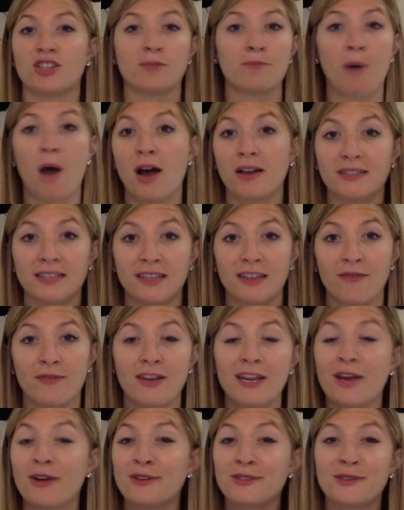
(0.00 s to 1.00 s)
When can we
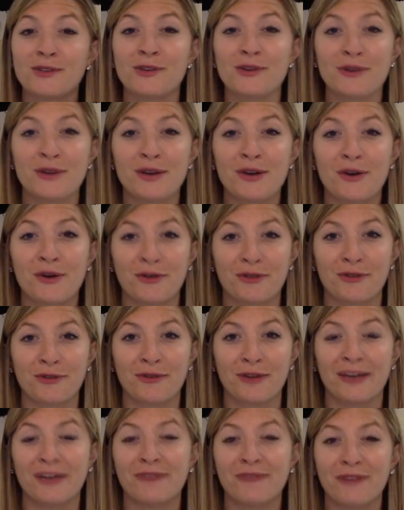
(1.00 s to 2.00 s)
do this
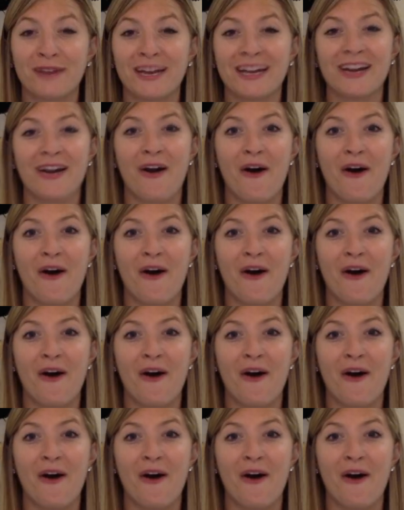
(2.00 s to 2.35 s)
again?